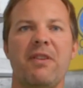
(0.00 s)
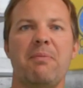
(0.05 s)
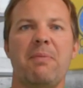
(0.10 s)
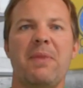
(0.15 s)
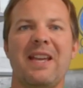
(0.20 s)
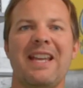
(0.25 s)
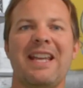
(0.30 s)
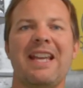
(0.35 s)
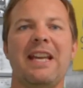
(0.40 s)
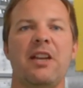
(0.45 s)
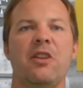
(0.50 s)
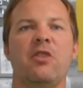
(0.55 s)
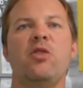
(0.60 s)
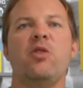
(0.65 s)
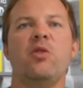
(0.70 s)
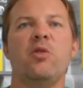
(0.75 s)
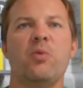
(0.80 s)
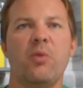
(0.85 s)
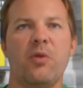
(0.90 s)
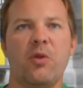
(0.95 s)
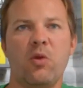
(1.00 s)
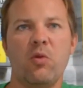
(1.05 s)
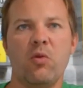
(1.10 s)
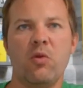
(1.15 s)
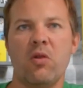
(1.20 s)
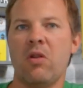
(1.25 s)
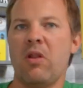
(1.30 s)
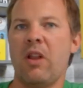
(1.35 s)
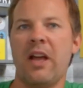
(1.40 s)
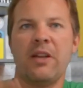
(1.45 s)
big issues with
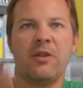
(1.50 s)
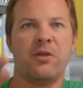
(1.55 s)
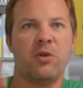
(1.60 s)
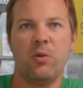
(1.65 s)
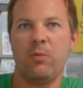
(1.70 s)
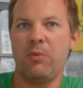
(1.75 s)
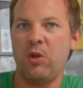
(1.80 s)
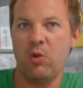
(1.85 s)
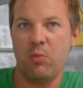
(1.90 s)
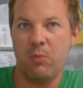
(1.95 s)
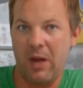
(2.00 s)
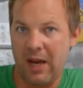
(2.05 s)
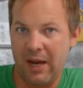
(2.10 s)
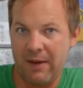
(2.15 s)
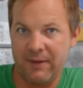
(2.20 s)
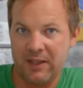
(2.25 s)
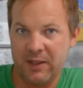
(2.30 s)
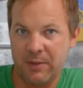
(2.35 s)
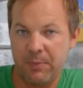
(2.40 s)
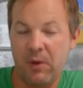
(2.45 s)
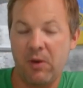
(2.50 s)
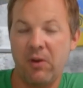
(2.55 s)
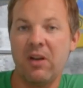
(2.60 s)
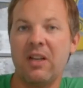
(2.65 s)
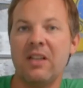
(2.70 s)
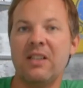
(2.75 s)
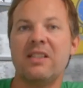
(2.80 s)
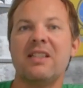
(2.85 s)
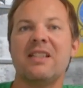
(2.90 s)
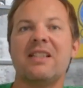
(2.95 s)
Google Classroom you may have
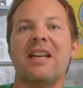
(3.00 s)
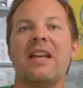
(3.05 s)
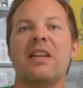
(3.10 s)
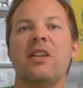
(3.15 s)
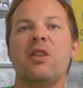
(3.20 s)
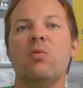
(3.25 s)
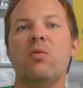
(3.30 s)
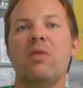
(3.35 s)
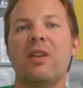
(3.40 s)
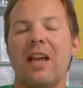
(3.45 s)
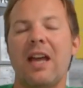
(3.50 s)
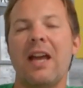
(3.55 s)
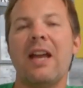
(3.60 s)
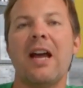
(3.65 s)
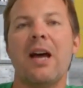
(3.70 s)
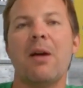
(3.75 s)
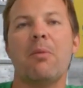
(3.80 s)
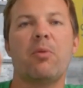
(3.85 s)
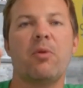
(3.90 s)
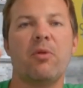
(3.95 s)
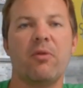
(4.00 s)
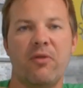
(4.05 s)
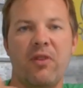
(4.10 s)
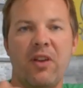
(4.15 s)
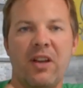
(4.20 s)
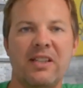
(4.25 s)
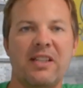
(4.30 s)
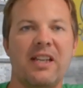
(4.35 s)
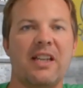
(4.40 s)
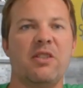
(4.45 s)
experienced is that you cannot
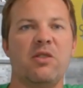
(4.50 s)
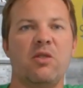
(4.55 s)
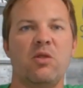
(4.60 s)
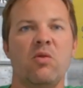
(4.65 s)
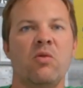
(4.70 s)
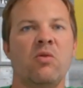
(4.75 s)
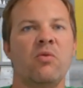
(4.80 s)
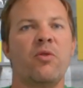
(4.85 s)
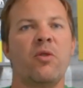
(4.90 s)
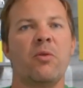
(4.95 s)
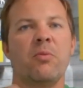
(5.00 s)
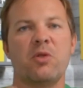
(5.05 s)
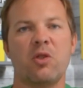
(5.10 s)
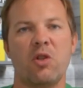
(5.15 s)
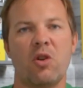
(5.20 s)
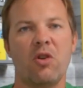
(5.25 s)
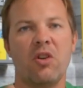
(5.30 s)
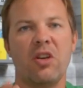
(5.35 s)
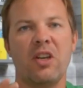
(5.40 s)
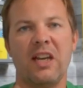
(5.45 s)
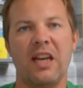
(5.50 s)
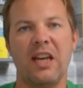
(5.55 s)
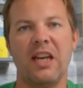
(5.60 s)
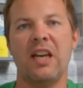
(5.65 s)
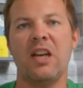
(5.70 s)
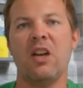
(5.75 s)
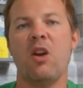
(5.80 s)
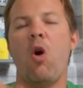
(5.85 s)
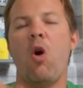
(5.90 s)
prevent a student from turning in